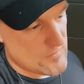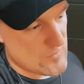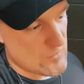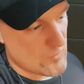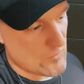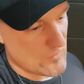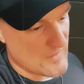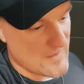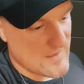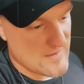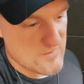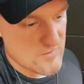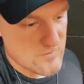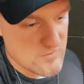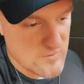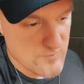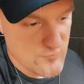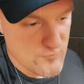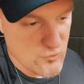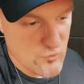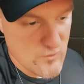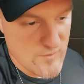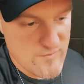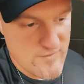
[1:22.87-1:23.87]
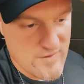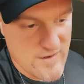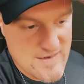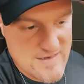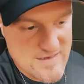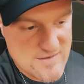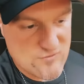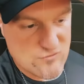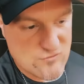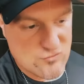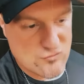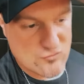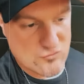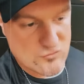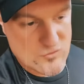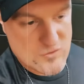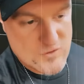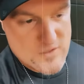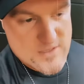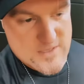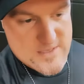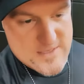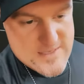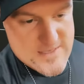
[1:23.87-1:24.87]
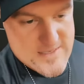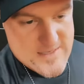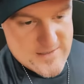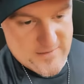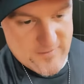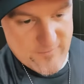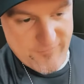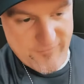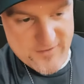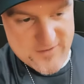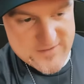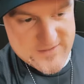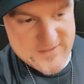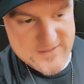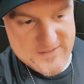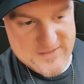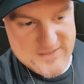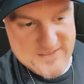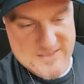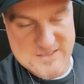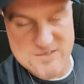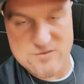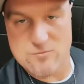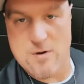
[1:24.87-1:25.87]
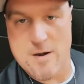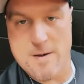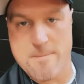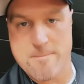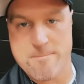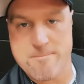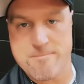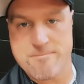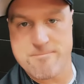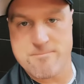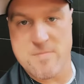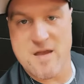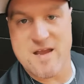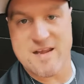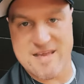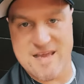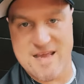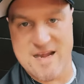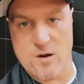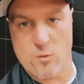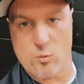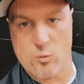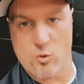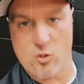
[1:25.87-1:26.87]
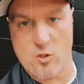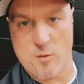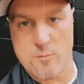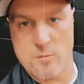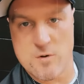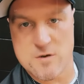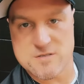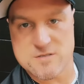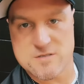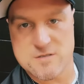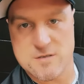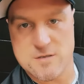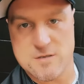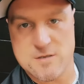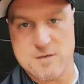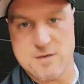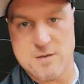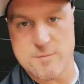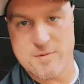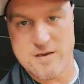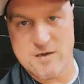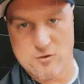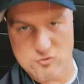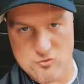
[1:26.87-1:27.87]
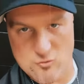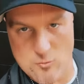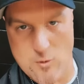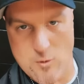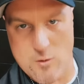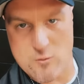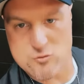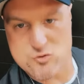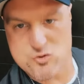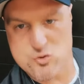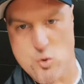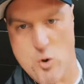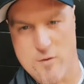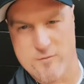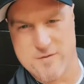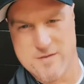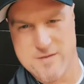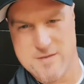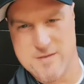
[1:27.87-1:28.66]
Orlando. I'm doing everything I need to finish the season right. I can, I will, I must. Here to my own story.